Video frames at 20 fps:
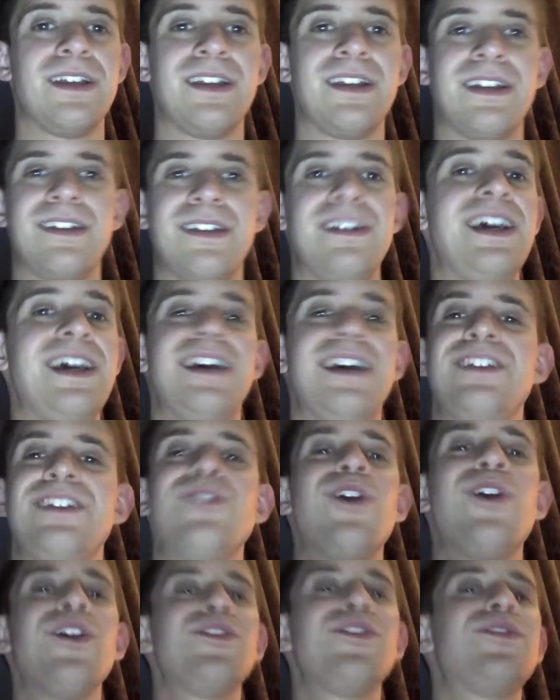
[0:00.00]
Yeah, you
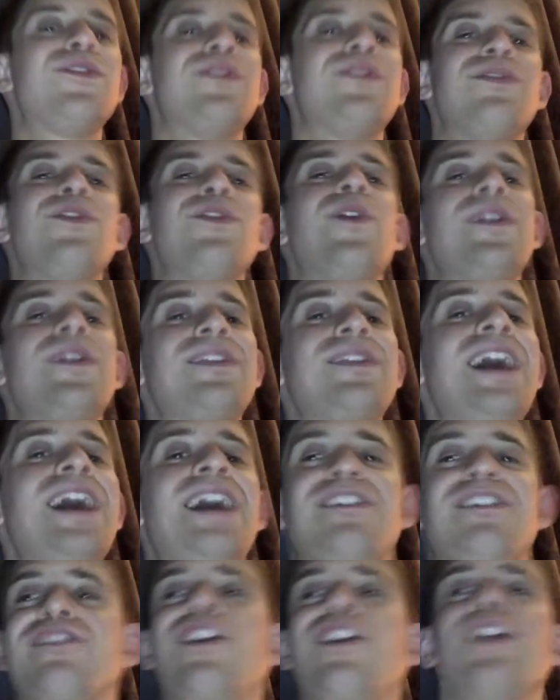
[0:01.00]
all thought
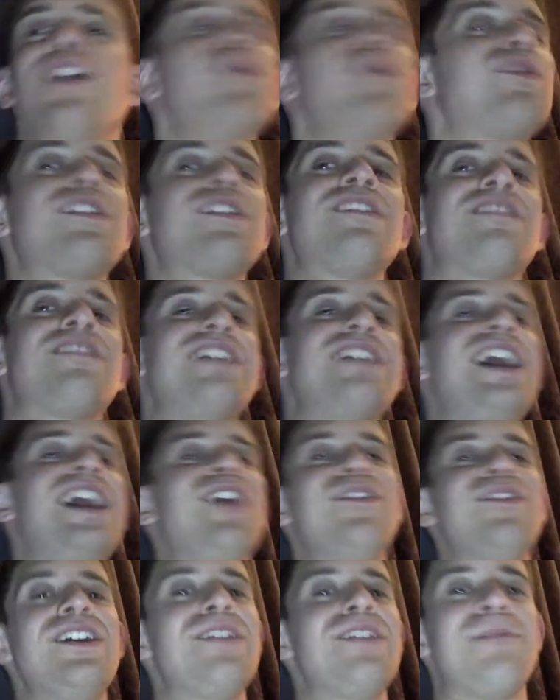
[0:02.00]
that Charlotte was going to sit out
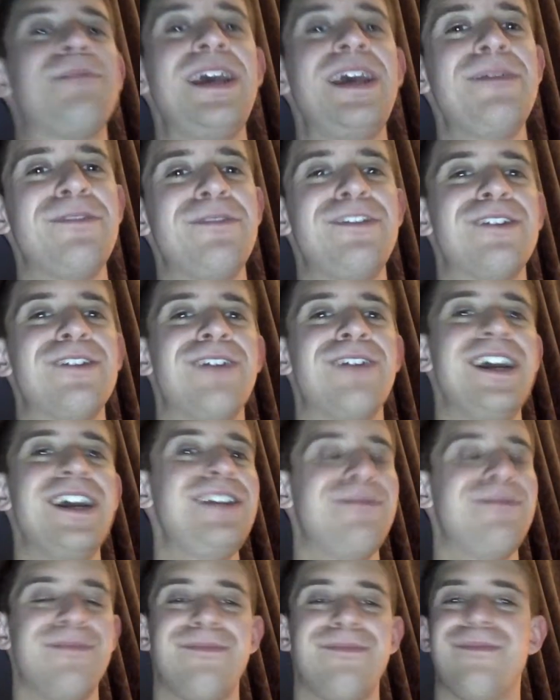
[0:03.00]
another pay per view, right?
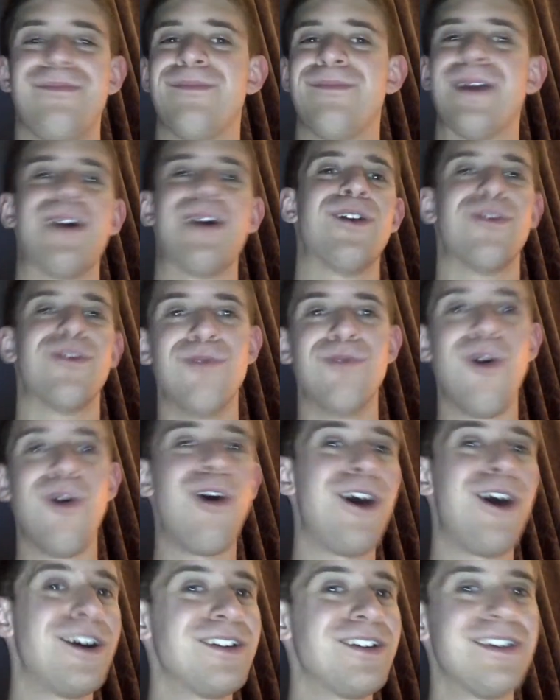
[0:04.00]

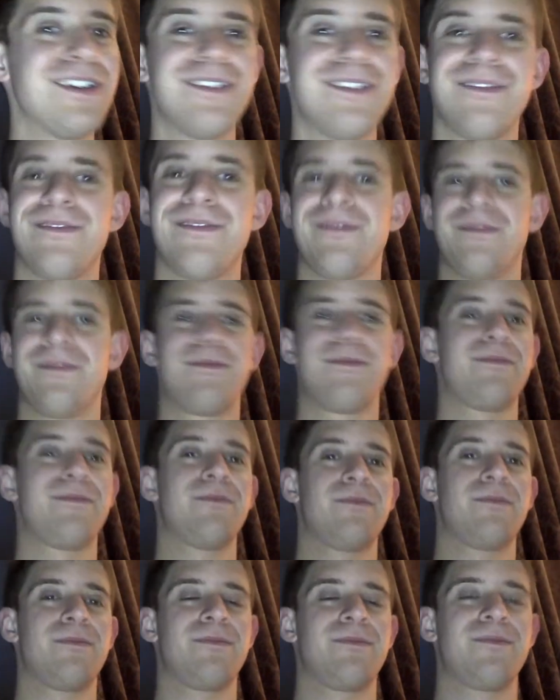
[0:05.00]
Wrong.
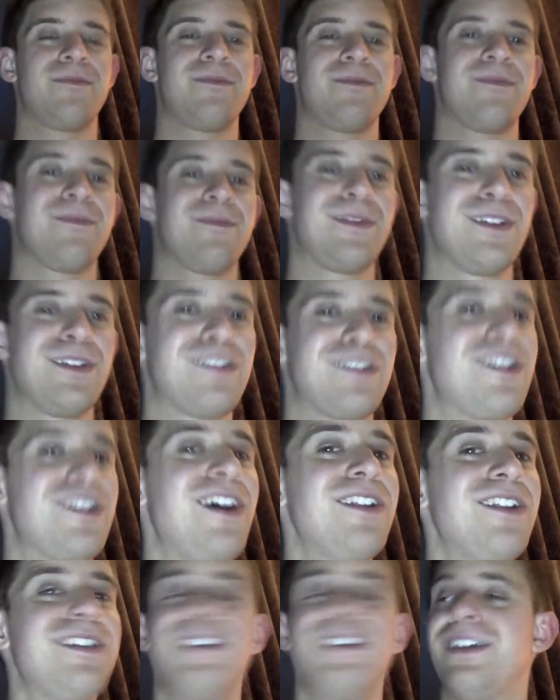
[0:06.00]

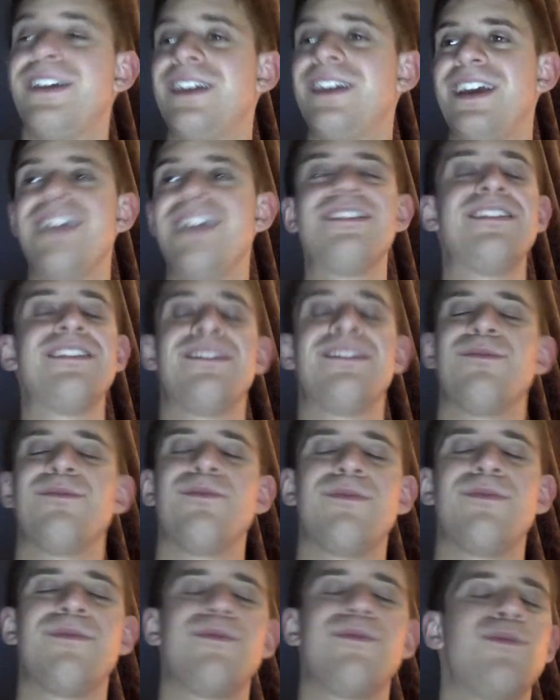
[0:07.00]
Charlotte isn't
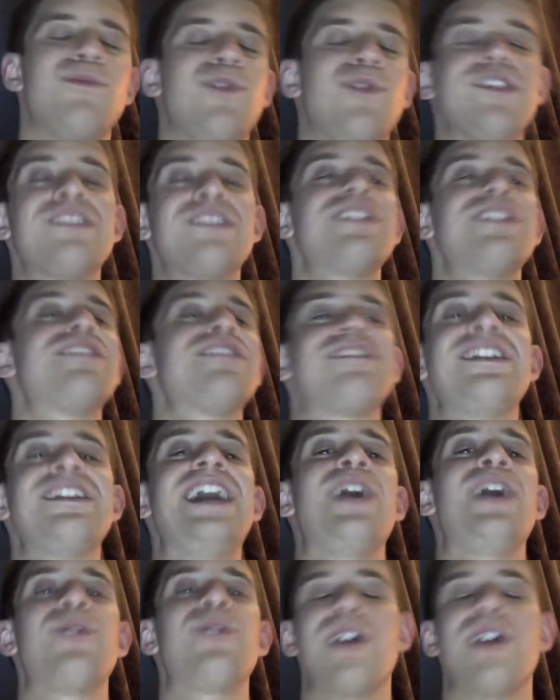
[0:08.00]
wasn't going to sit
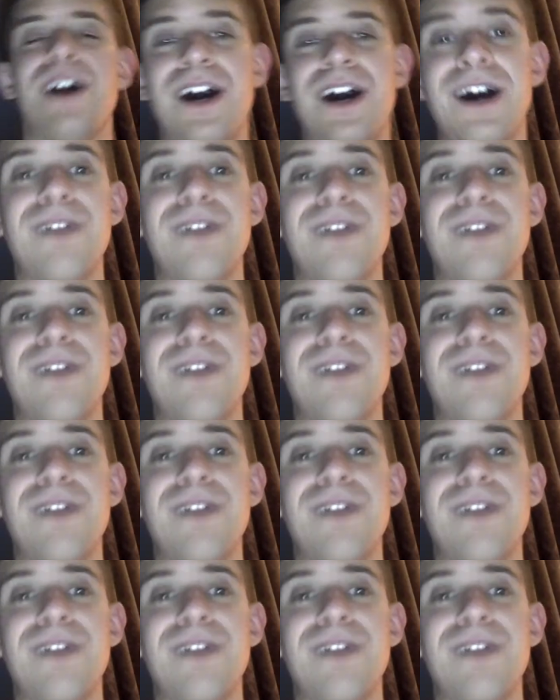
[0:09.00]
out of